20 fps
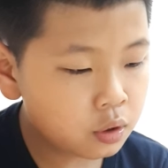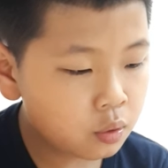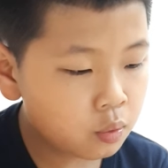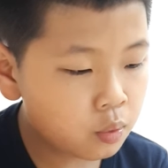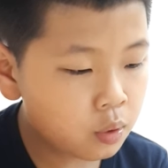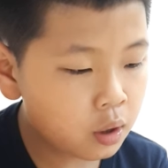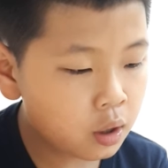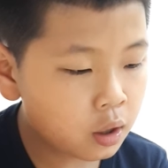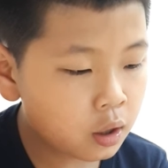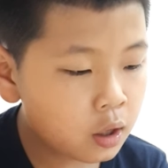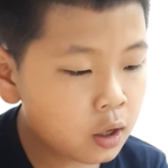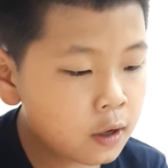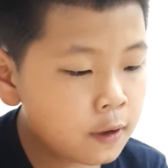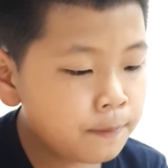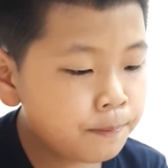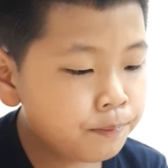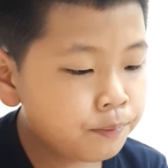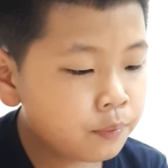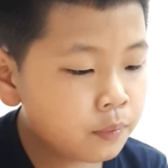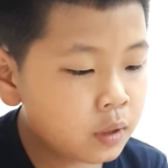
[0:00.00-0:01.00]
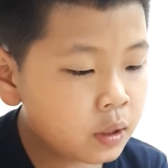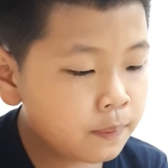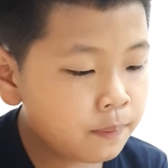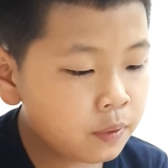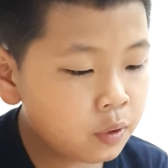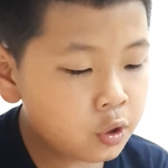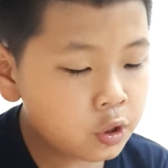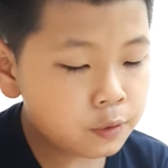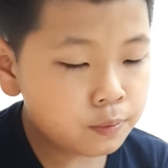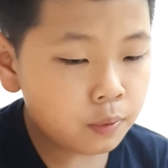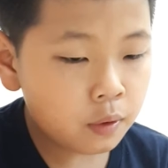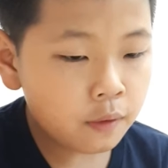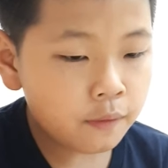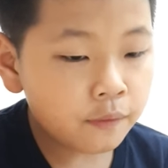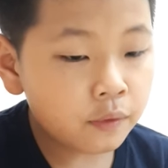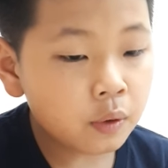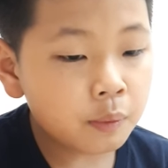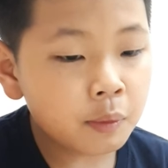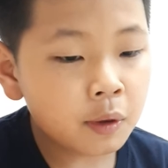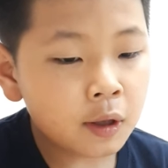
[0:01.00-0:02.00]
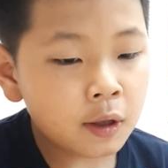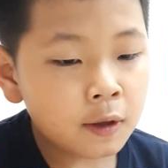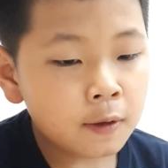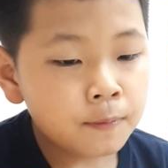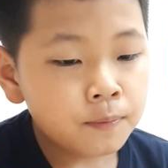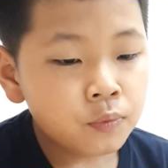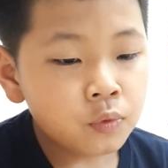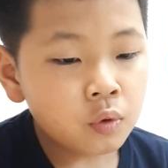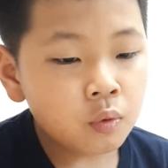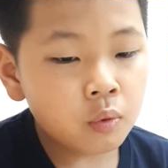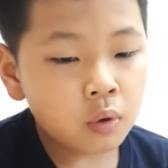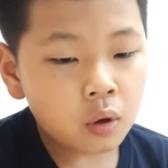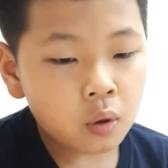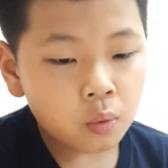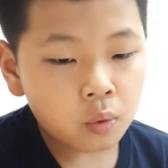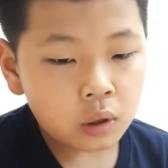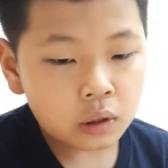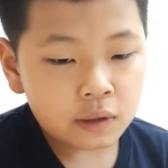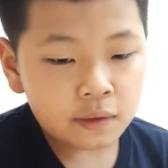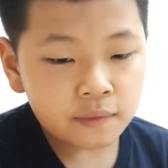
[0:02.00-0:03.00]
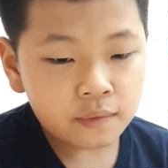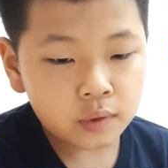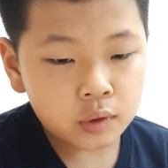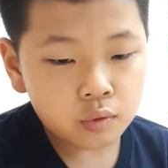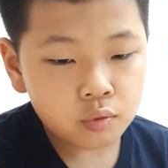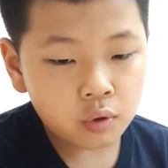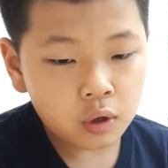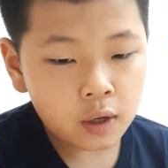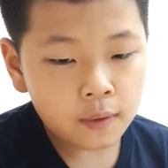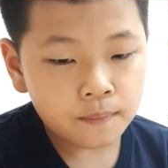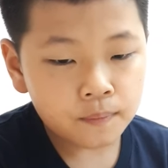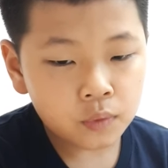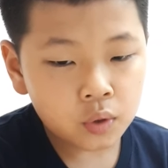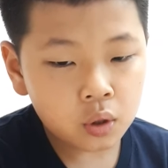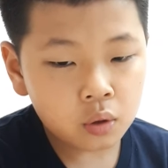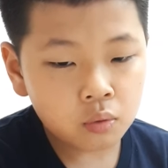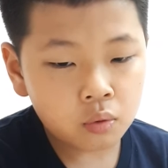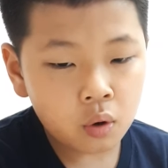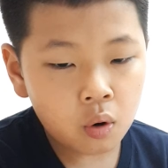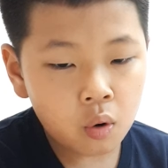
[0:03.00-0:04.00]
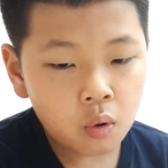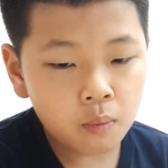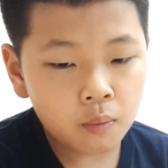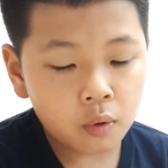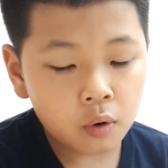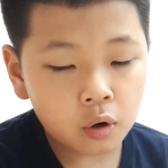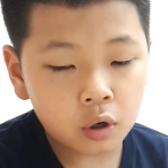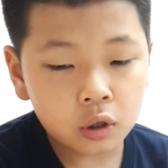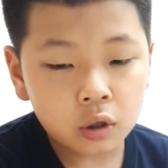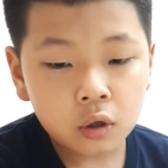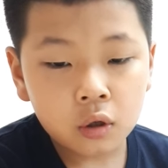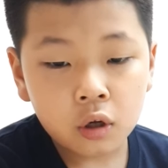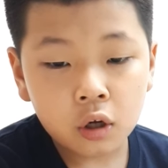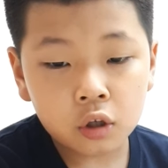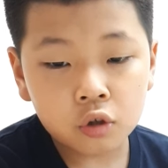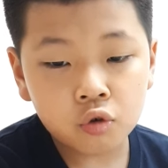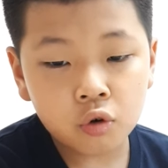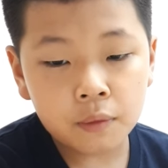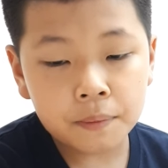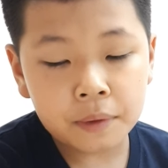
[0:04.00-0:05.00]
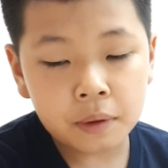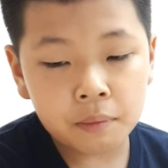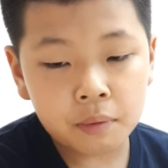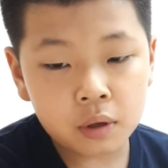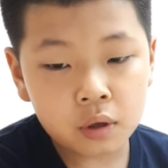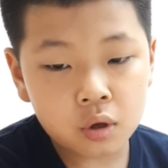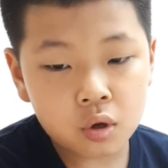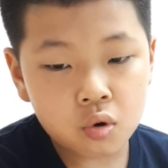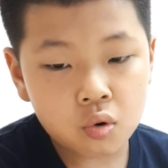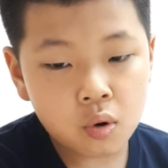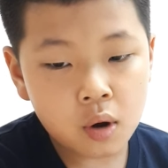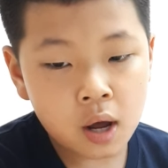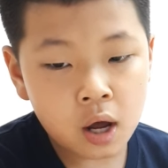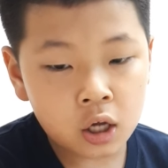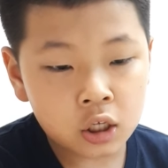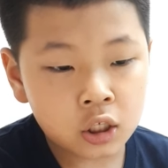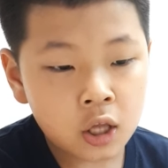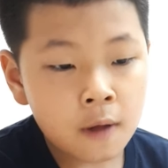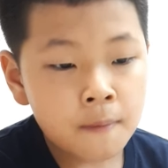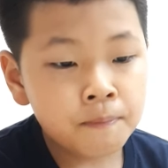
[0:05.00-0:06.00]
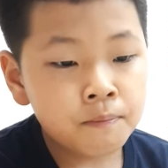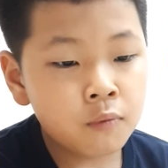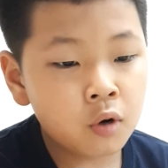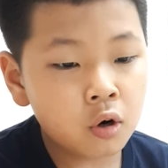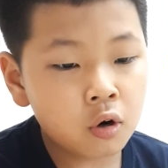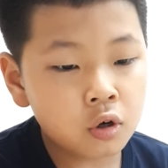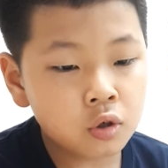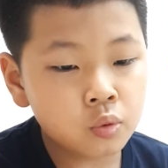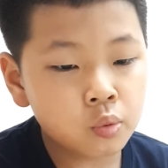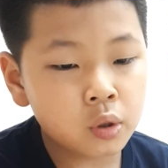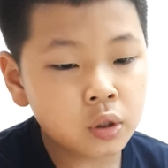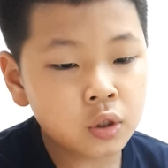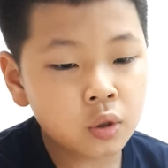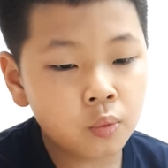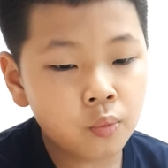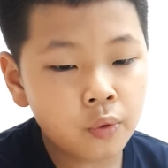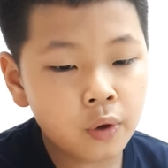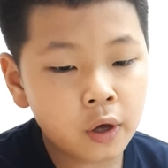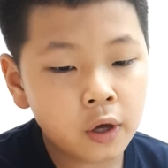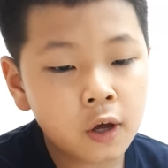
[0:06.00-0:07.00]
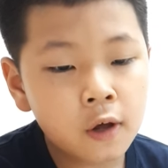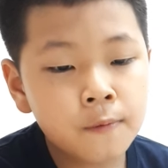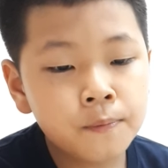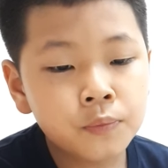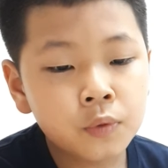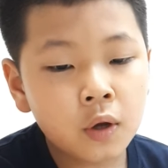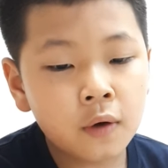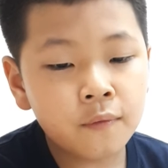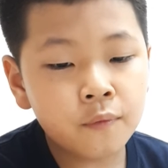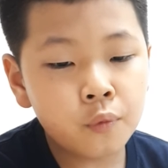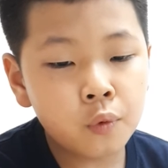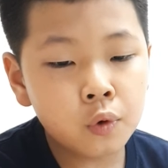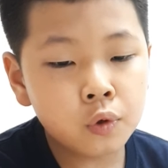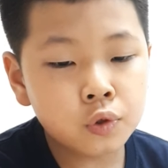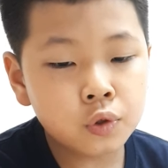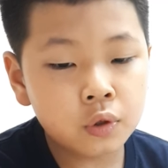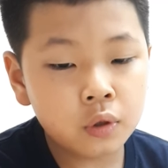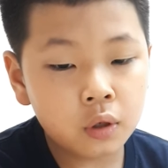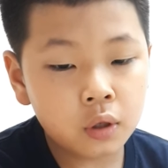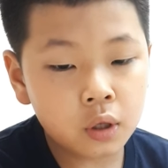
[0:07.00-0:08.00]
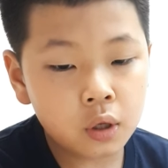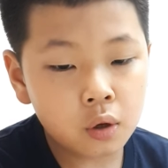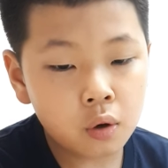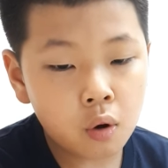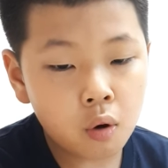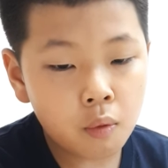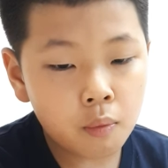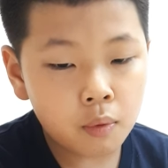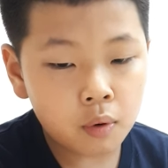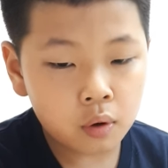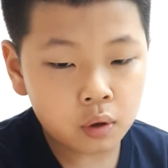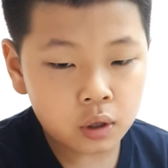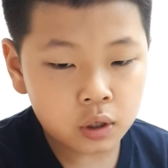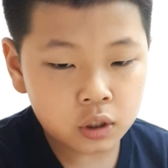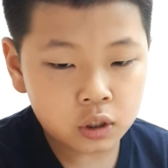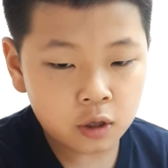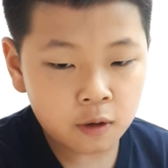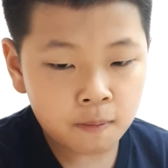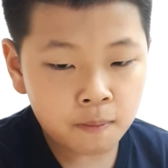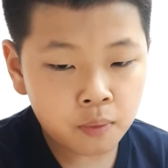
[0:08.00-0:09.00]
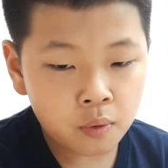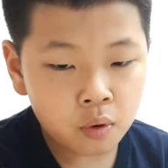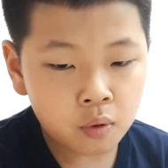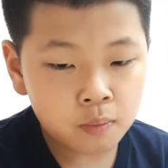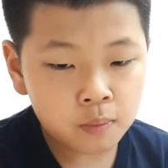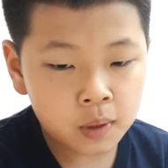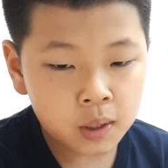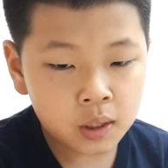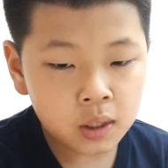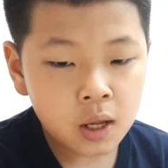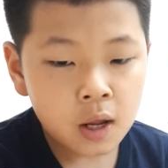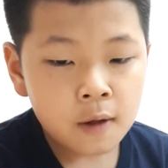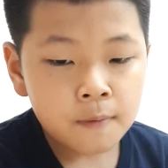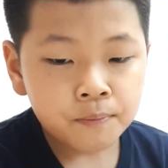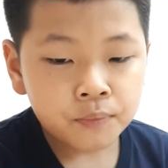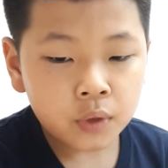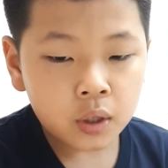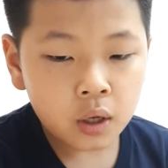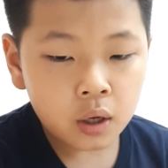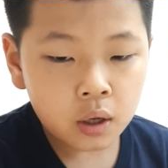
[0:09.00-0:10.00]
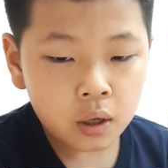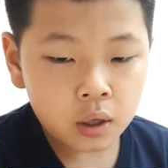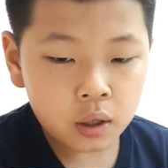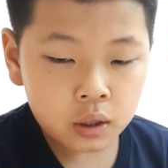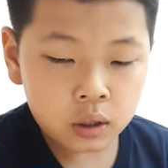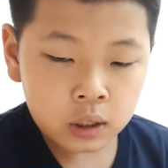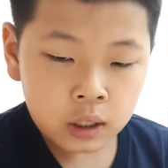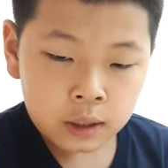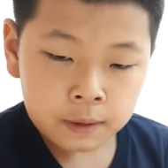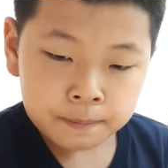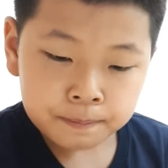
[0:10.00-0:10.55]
a week. Please vote for me. What a wonderful dream. No homework, a trip to the U.S. Burgers once a week. Unfortunately, homework is important, and